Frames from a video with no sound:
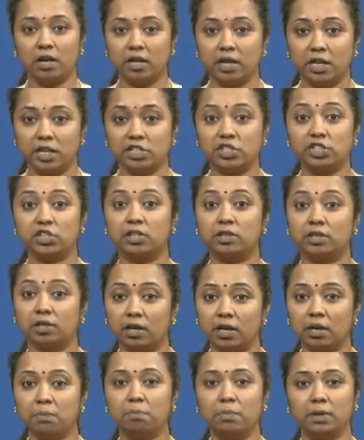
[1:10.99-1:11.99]
reached
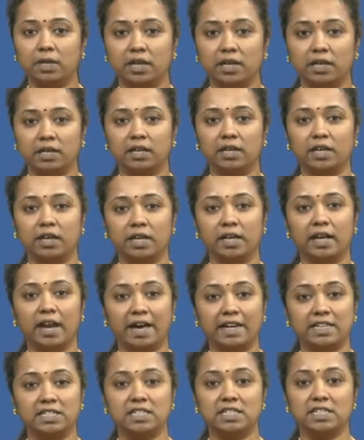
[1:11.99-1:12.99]
3 million in
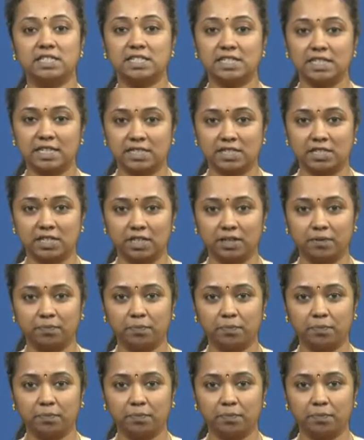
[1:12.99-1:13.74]
1960.